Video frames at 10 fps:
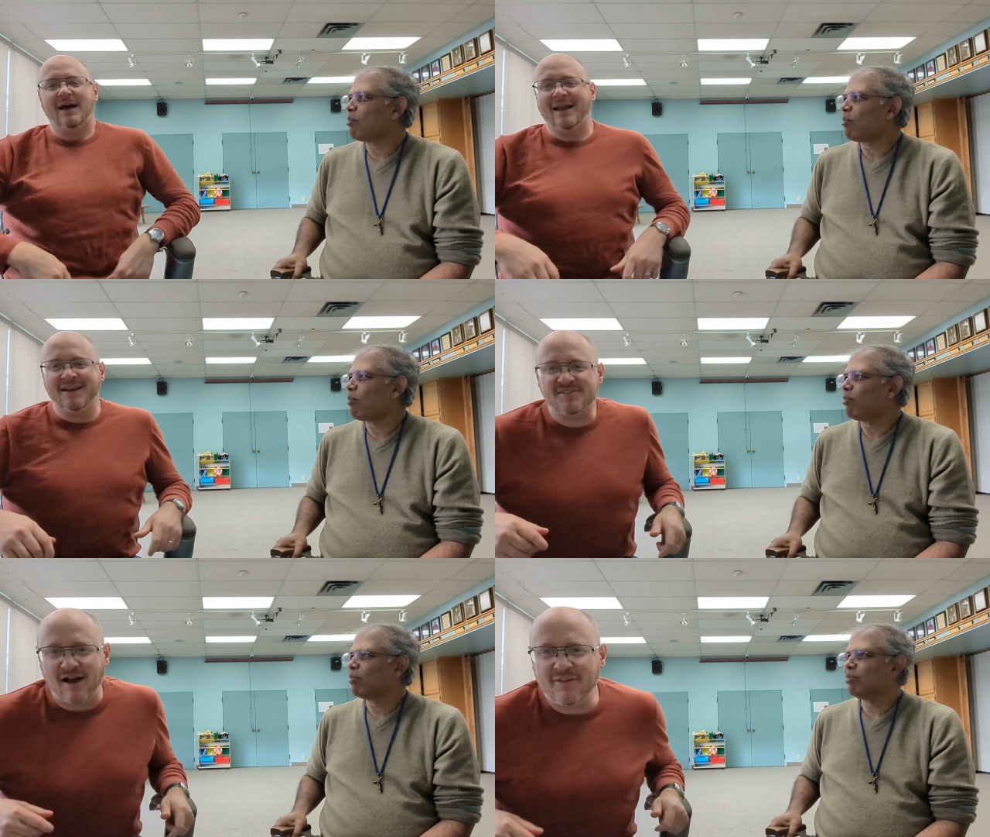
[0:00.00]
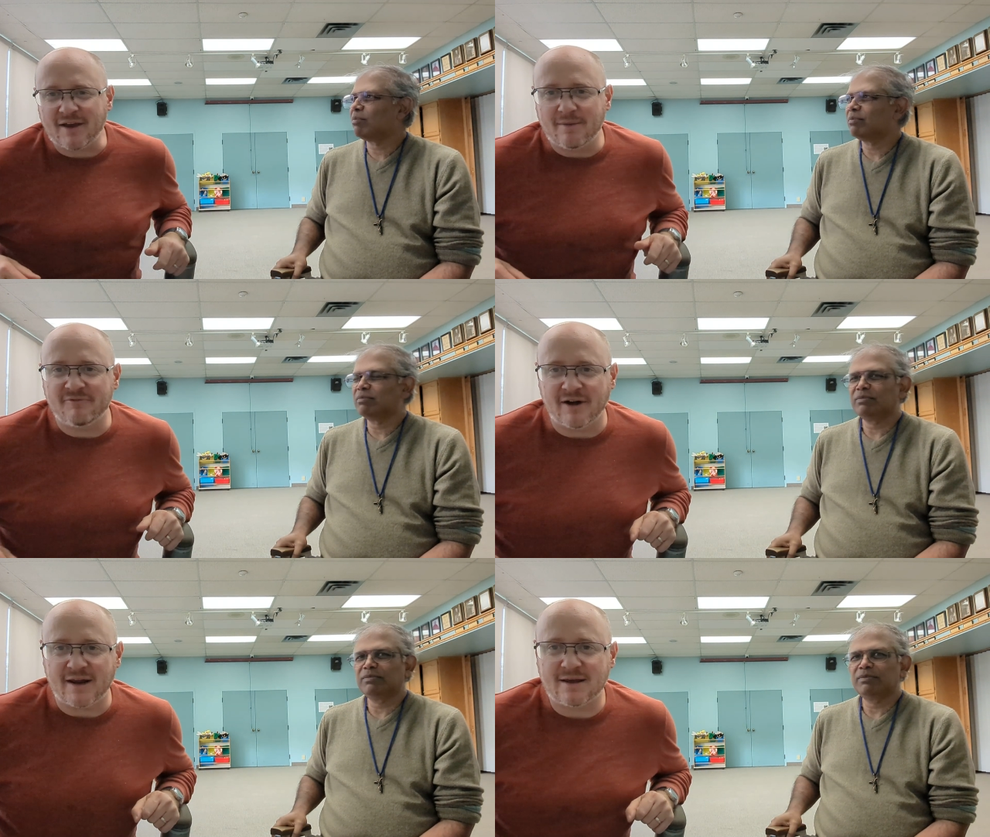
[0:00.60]
Speaker 1: At least I think I'm
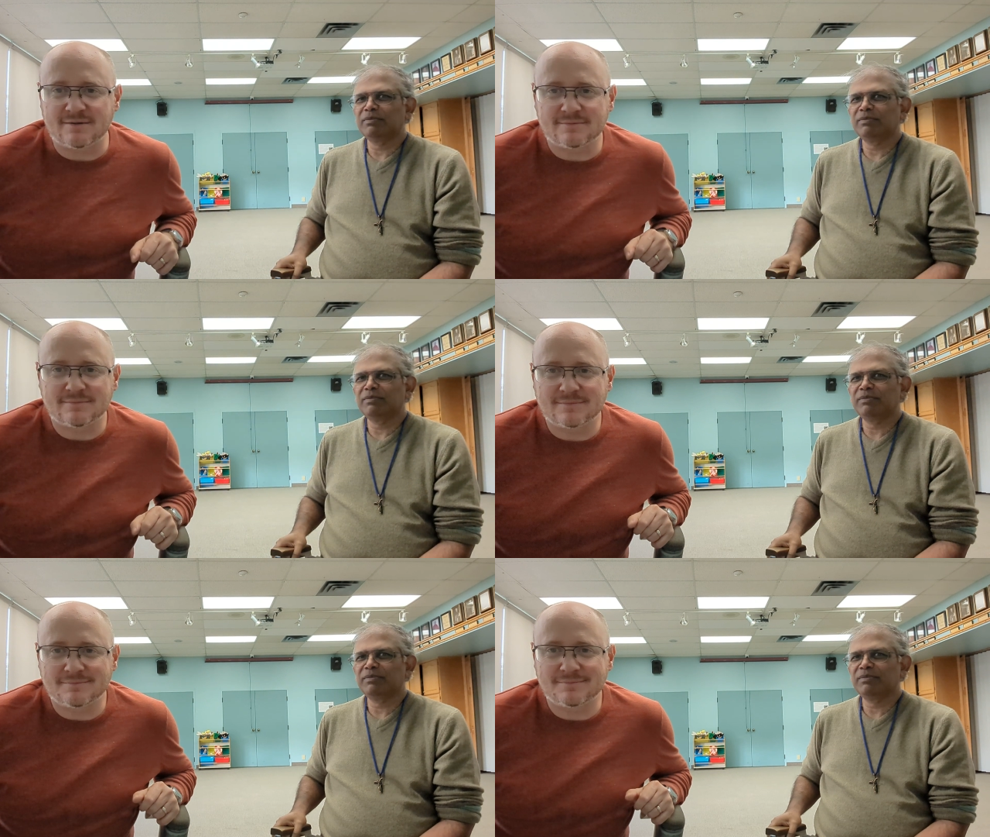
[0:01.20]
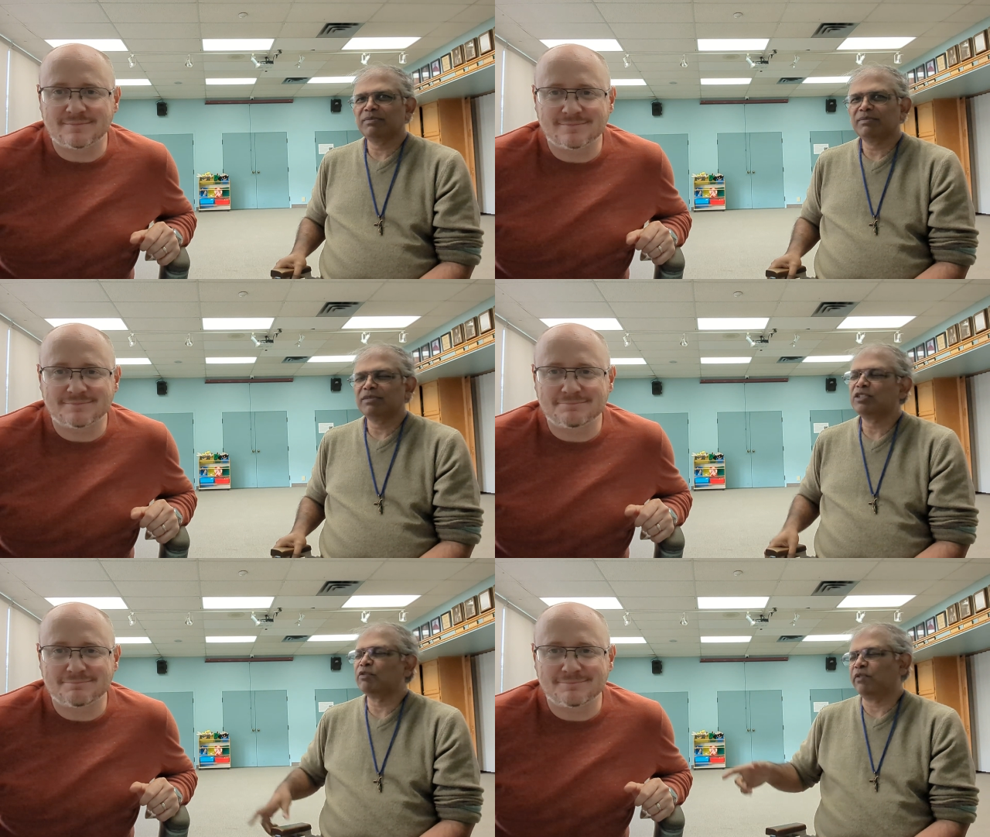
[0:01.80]
funny.
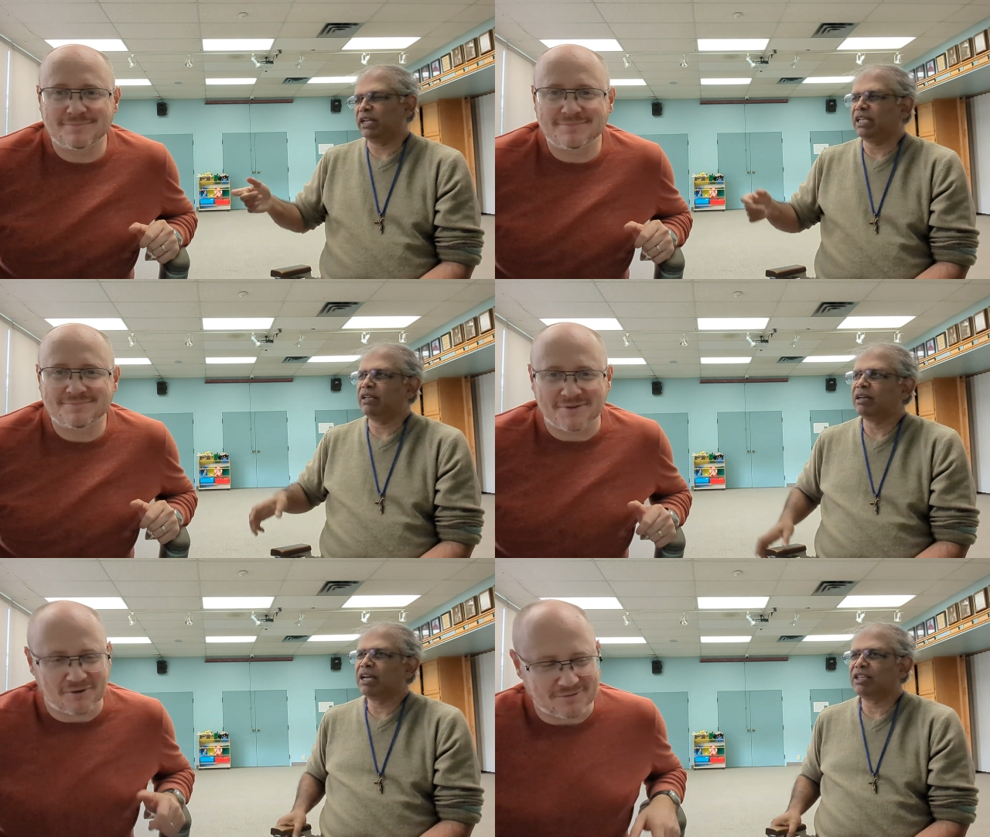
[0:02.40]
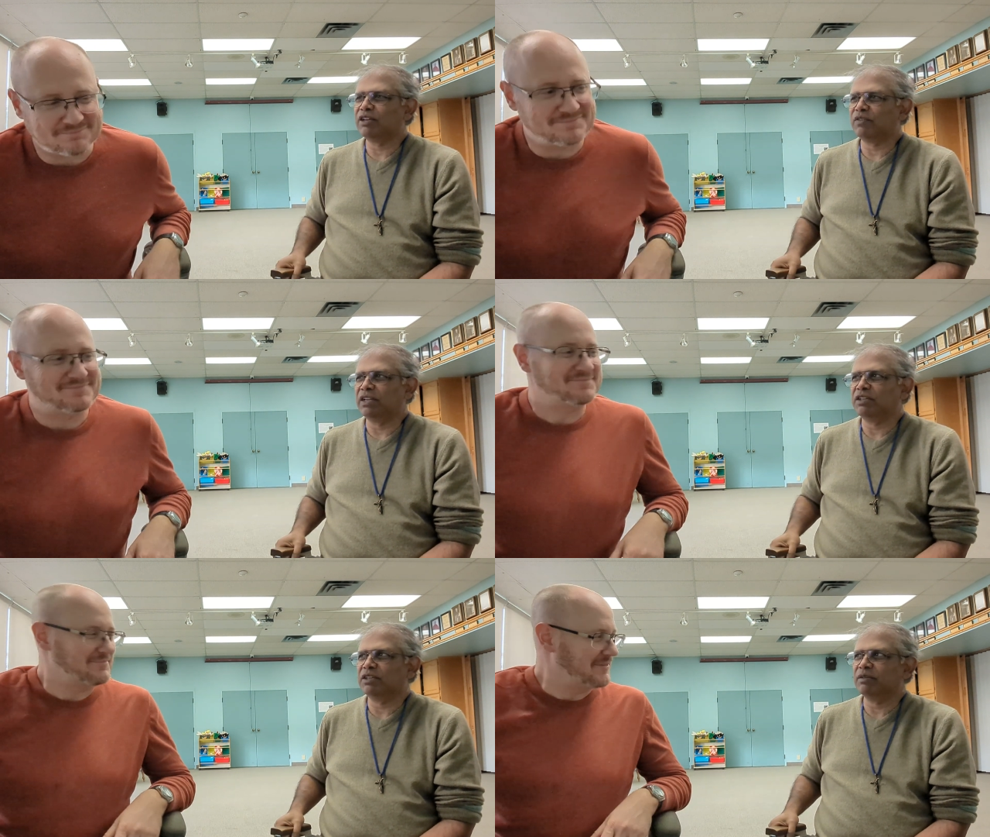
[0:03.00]
You're funny. I think you're
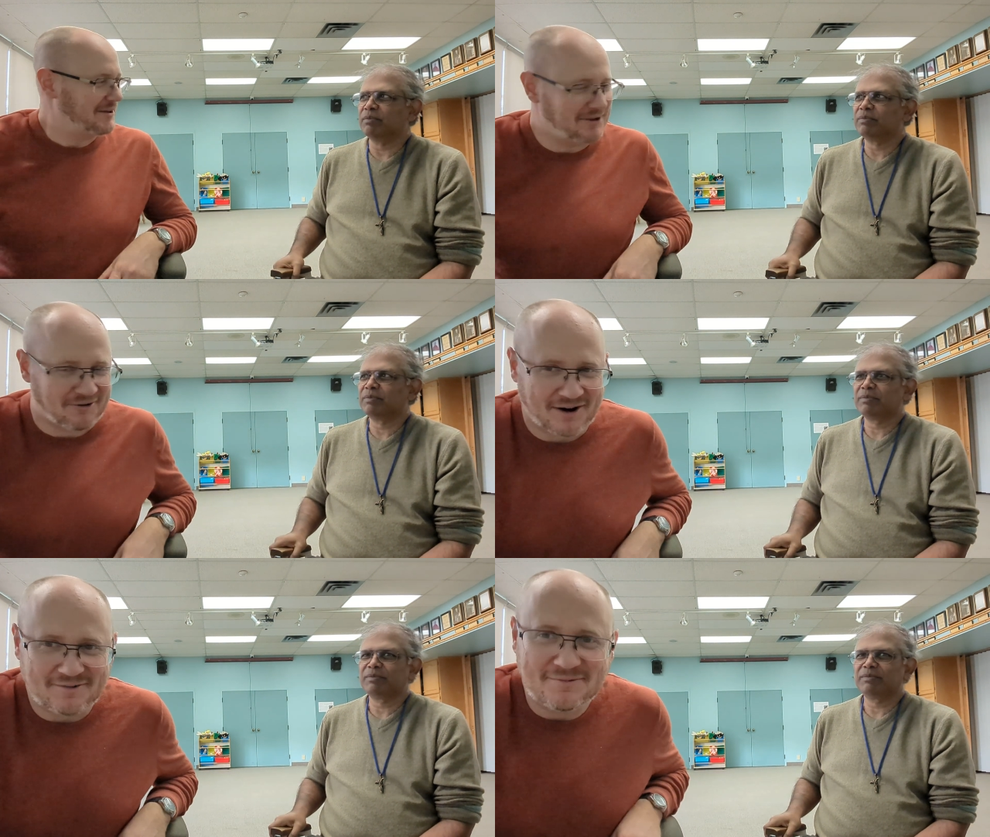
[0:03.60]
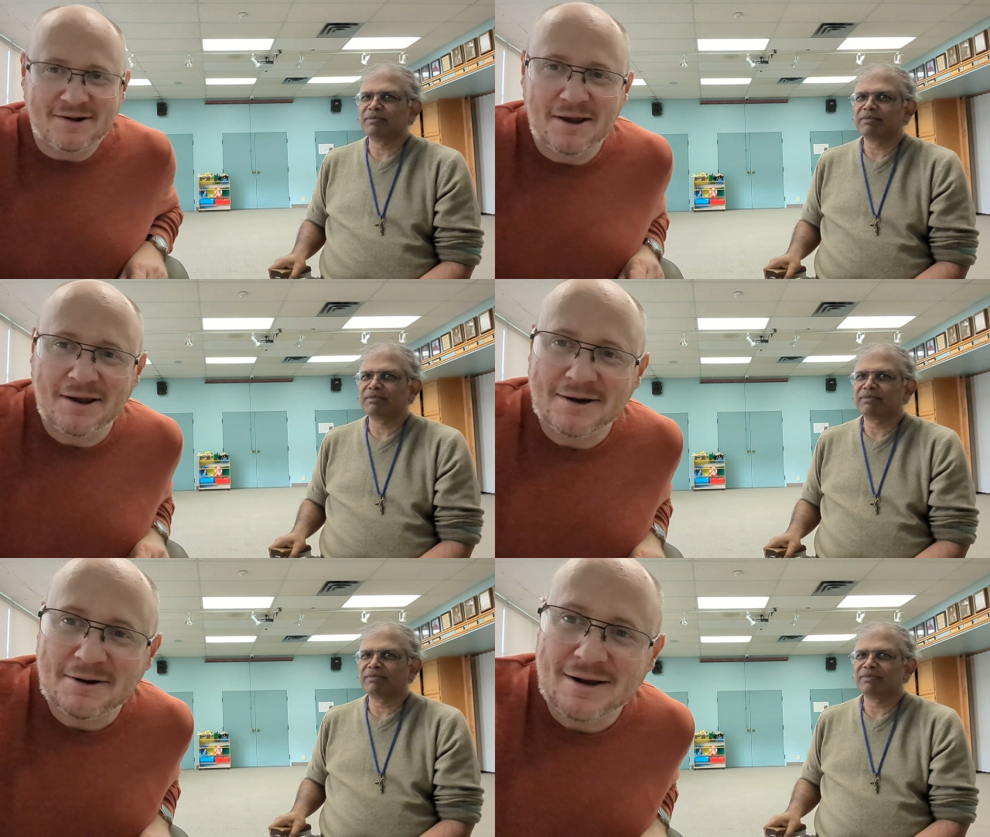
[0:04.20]
funny too. All right.
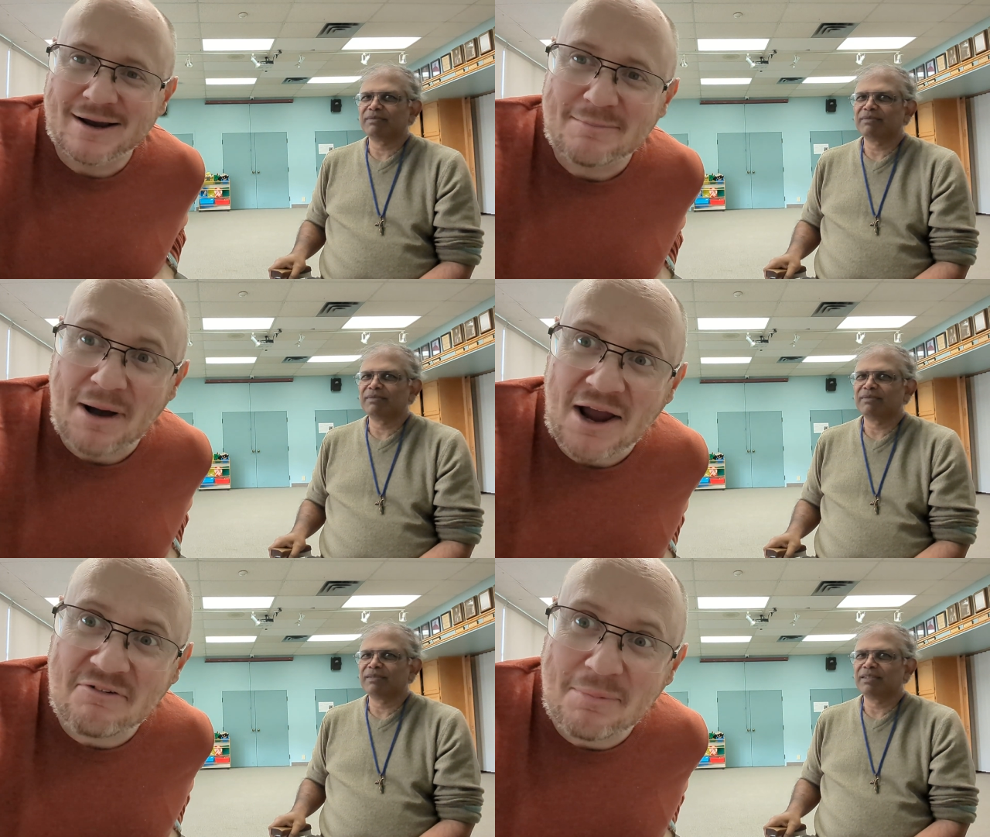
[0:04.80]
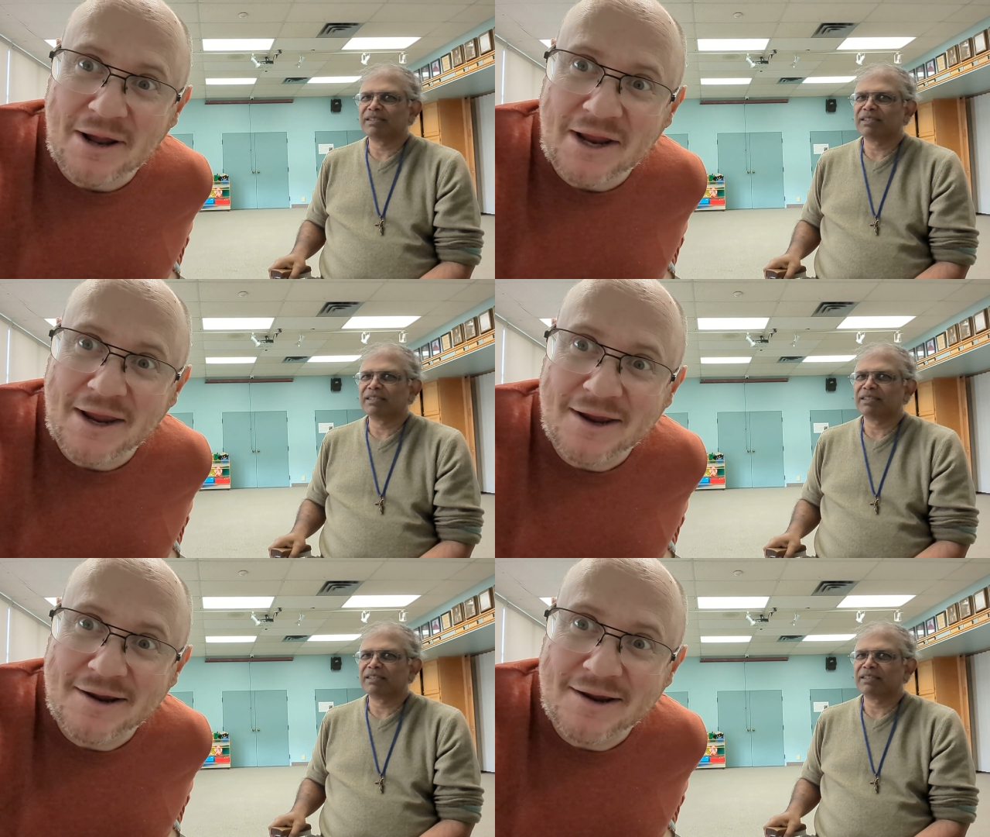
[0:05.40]
Bye, everybody.